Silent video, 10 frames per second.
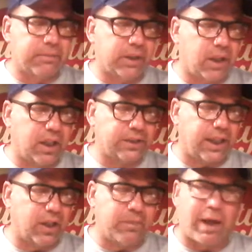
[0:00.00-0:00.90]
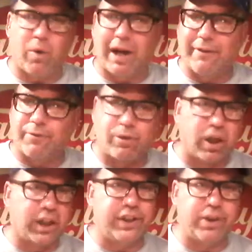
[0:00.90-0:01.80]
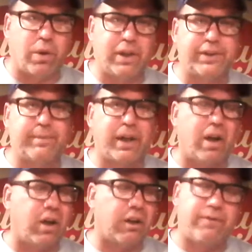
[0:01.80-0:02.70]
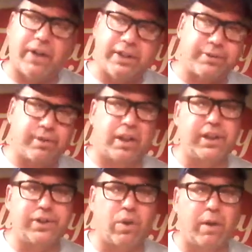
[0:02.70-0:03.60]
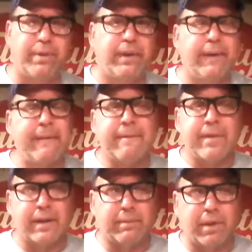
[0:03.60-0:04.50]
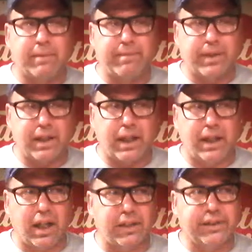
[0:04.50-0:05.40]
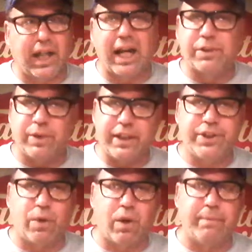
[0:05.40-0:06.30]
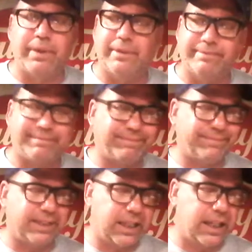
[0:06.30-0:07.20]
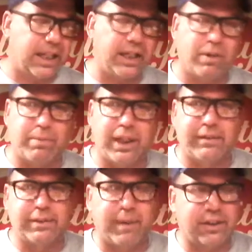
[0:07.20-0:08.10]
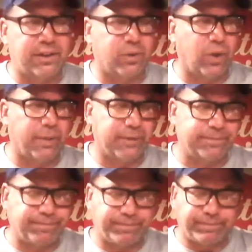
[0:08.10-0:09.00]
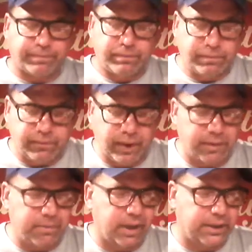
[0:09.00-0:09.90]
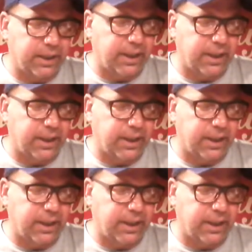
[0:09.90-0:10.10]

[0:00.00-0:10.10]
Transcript: because I know my wife really enjoys them and all her friends really enjoy them. But us guys, we enjoy them, but I don't believe as much as the women. But